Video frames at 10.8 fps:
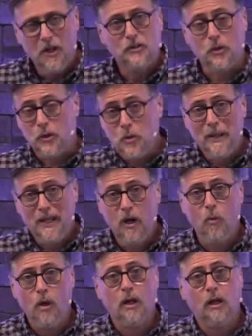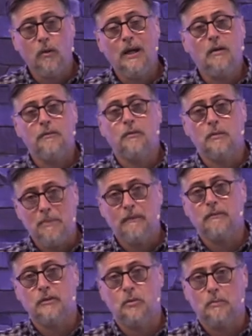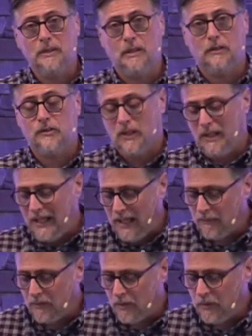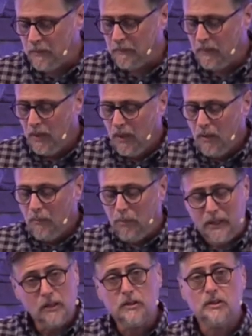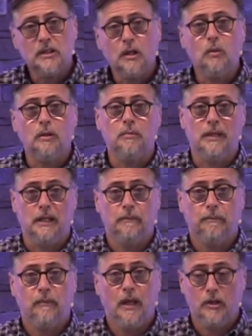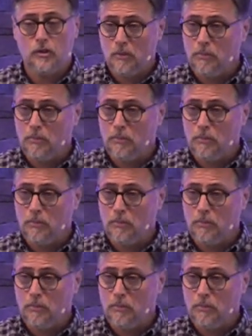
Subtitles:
So you may not want to go out for a beverage with me on Sunday afternoon, but you're stuck with me as your